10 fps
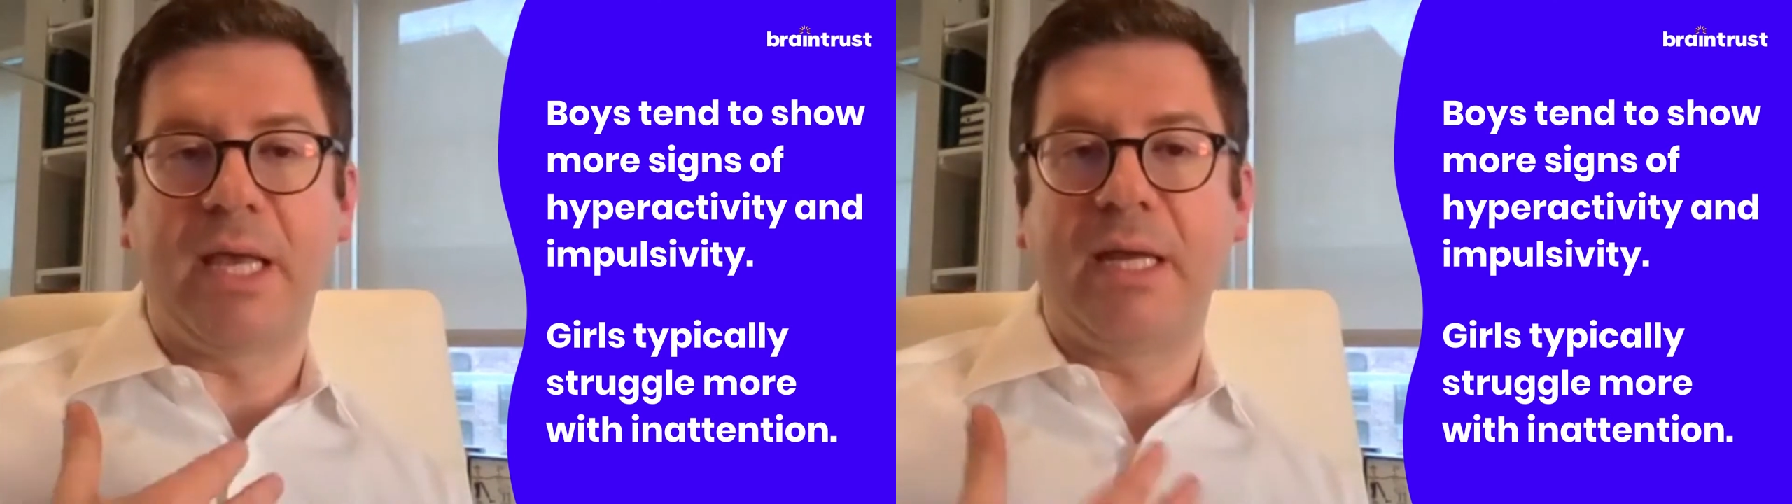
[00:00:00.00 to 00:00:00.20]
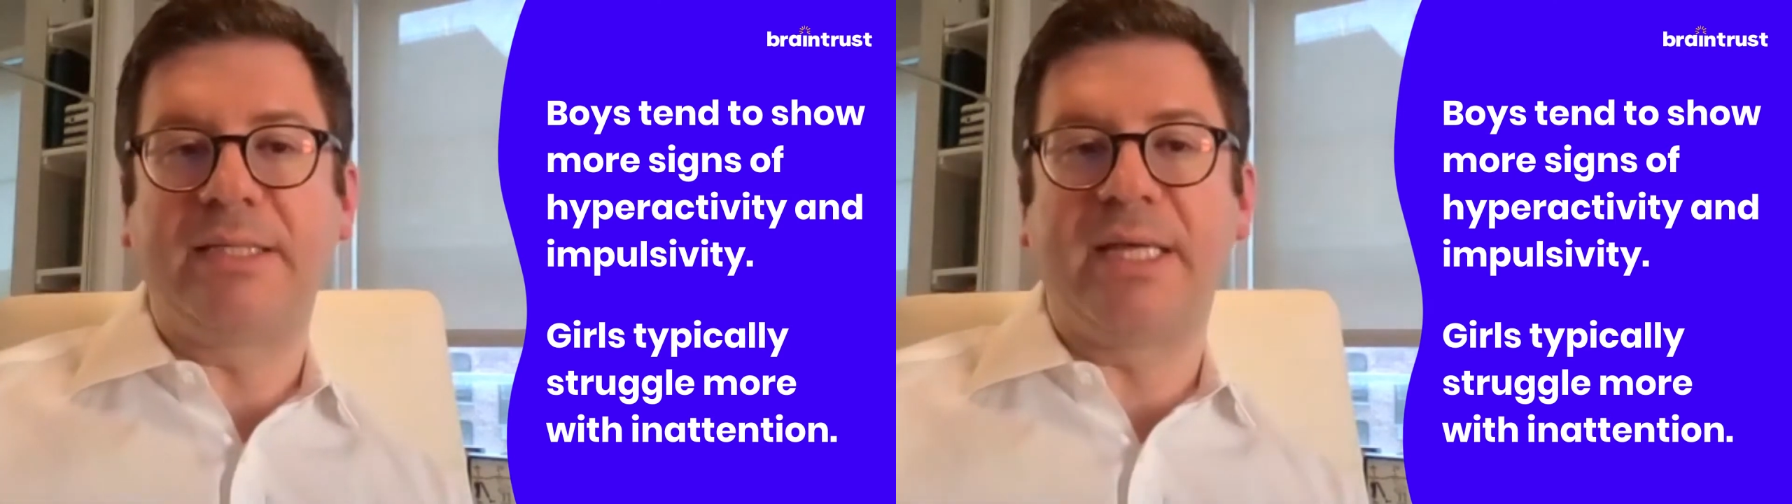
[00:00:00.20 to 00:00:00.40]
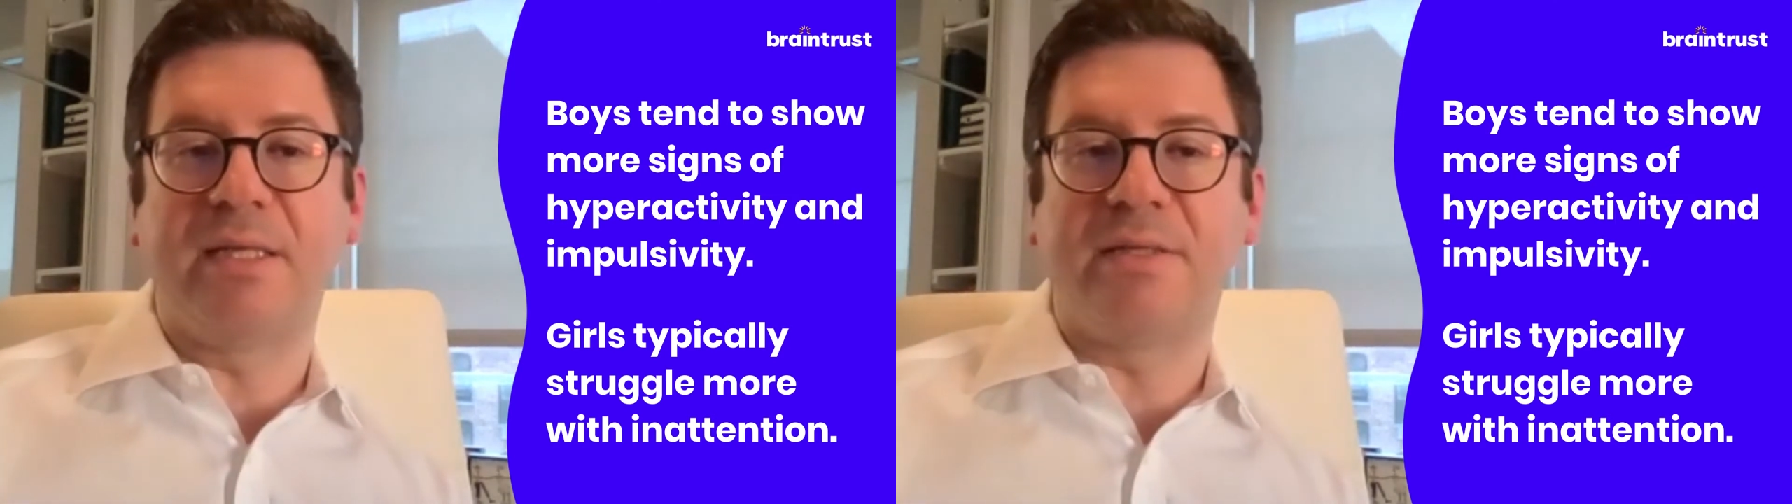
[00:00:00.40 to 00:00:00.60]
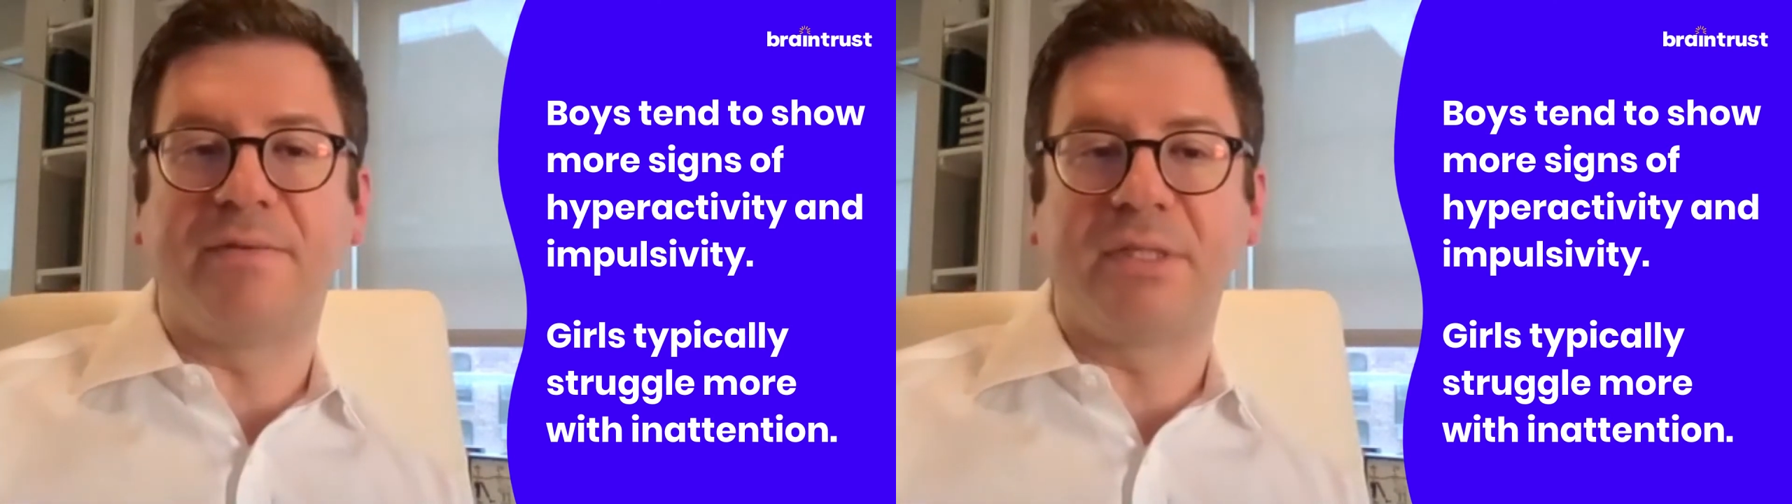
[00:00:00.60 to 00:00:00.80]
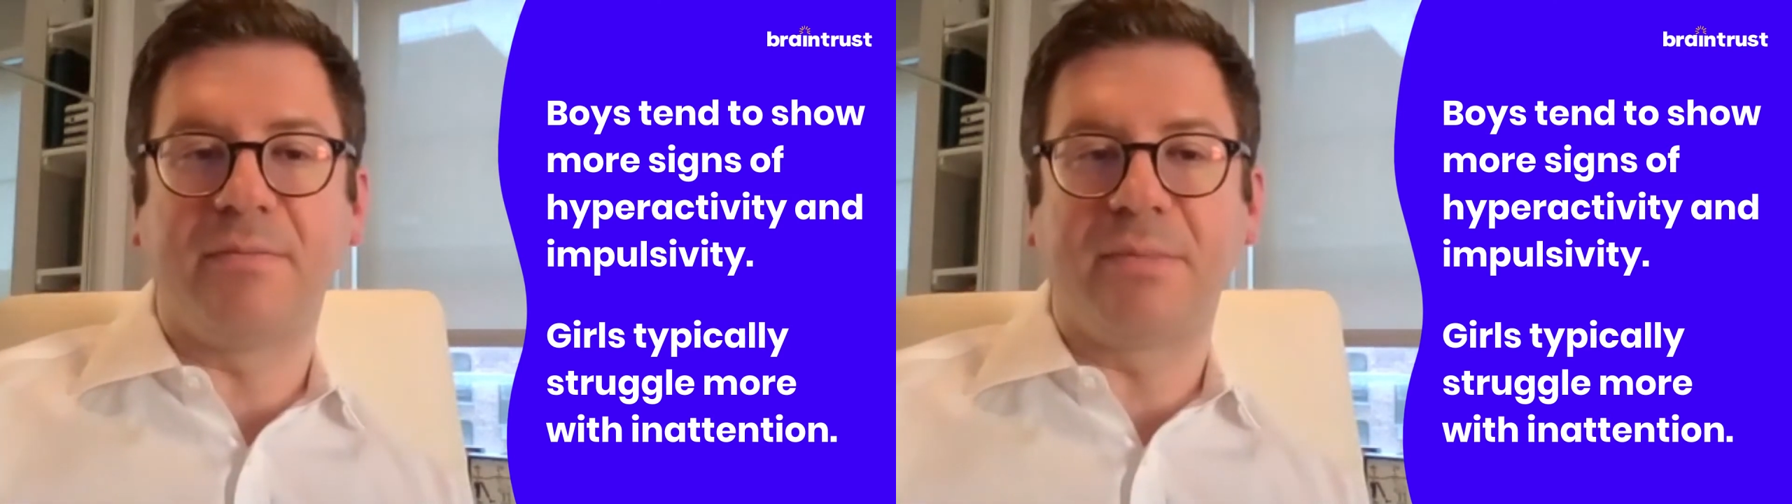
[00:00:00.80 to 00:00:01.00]
inattentive
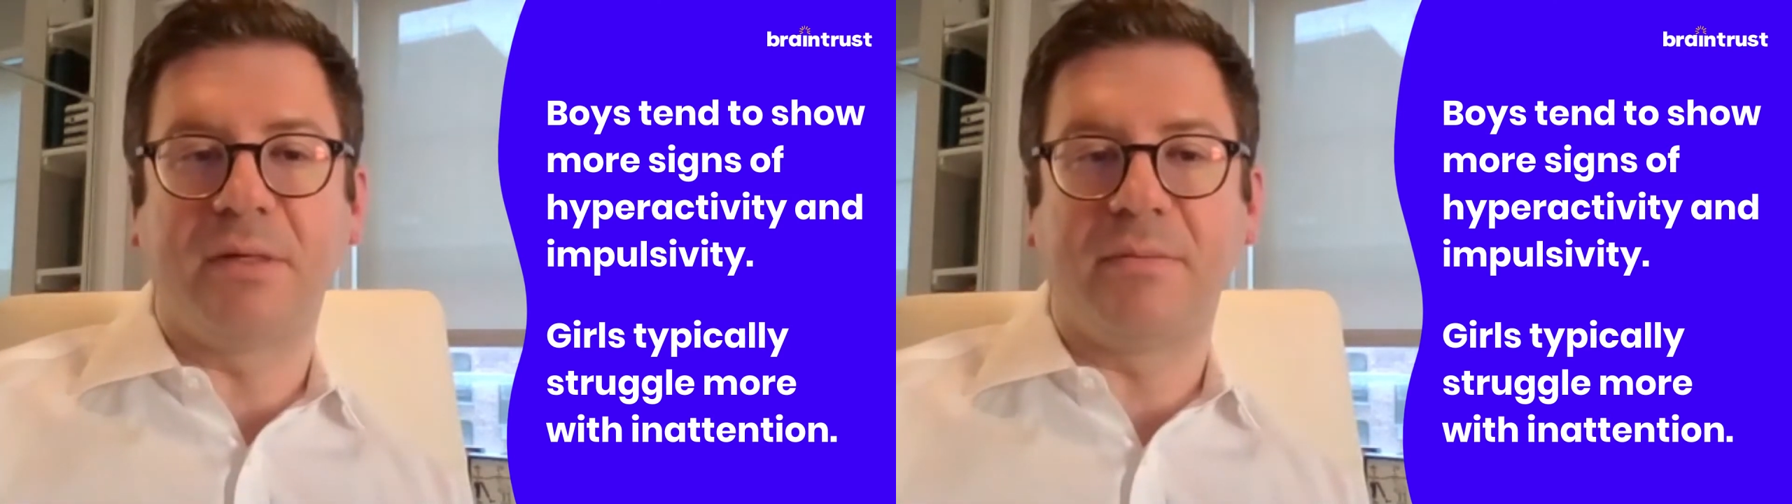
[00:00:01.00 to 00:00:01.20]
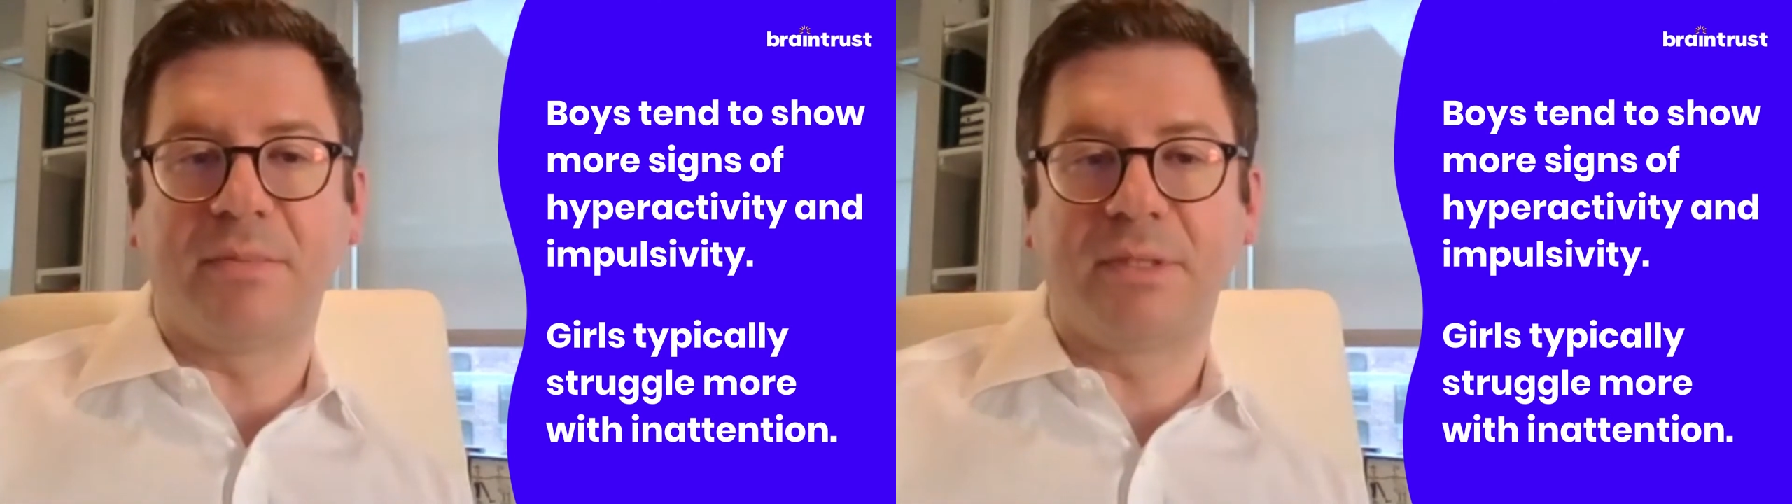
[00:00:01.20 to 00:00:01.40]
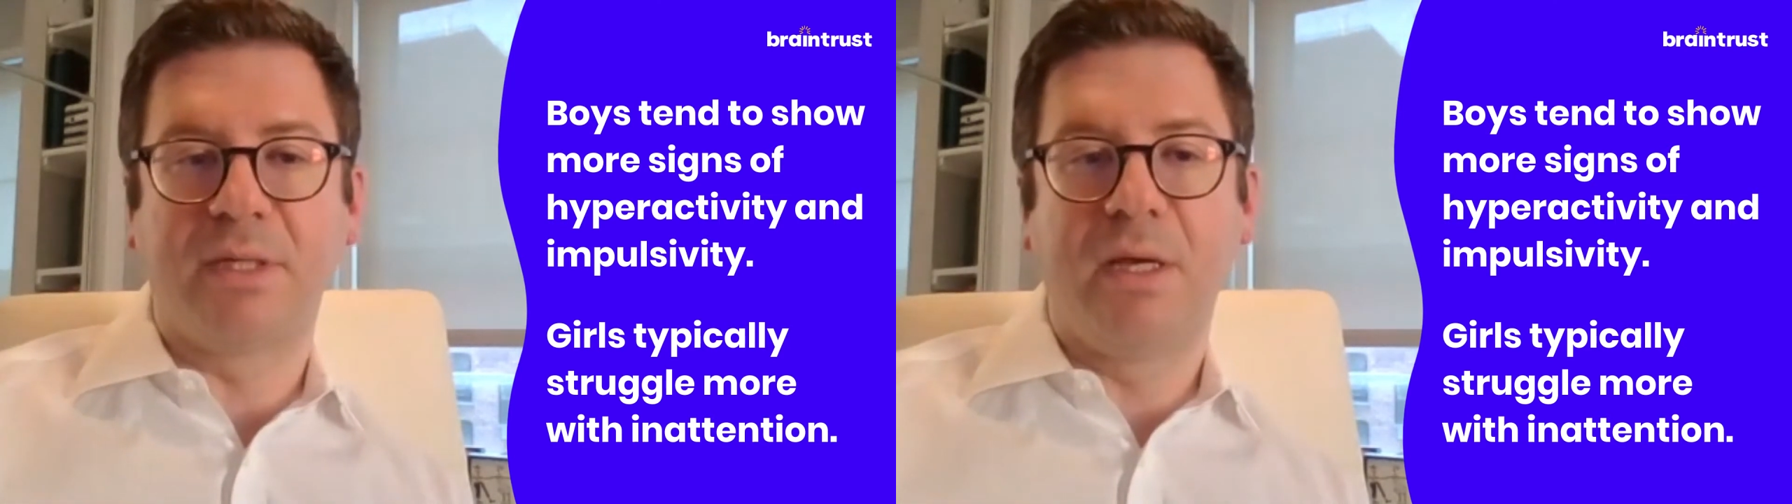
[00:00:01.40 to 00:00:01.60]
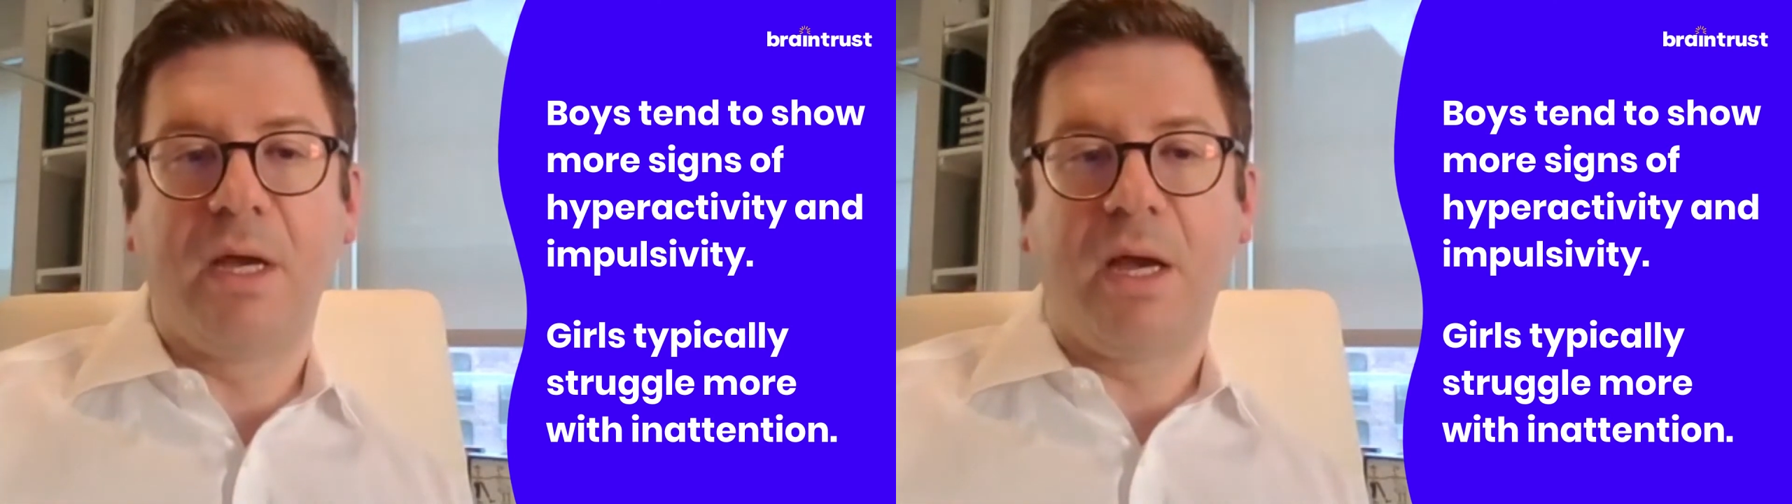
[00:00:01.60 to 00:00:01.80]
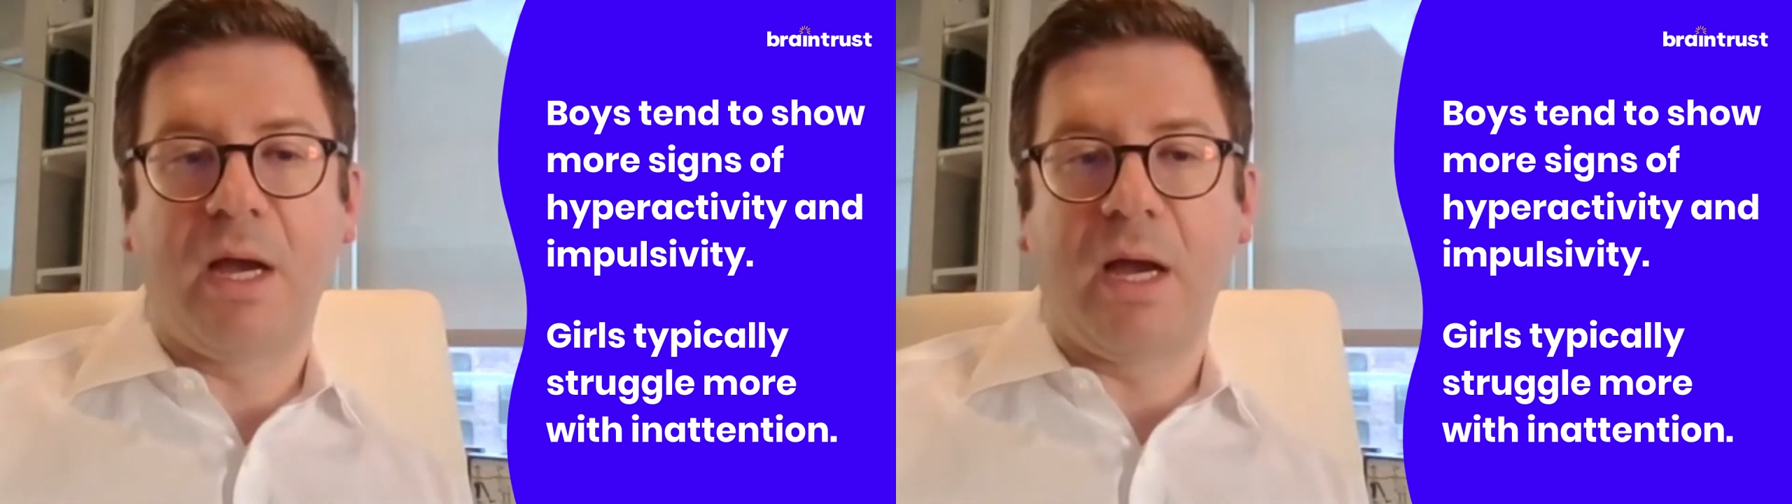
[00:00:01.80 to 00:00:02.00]
symptoms
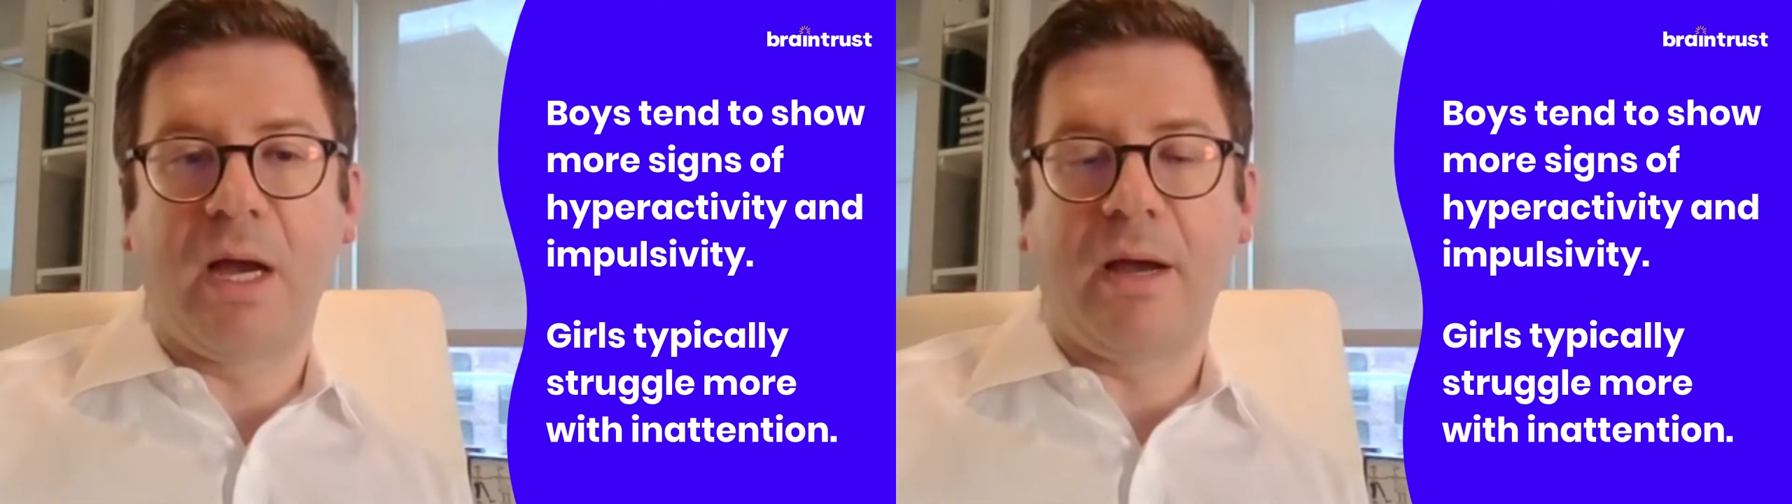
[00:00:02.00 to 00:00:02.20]
mm-hmm.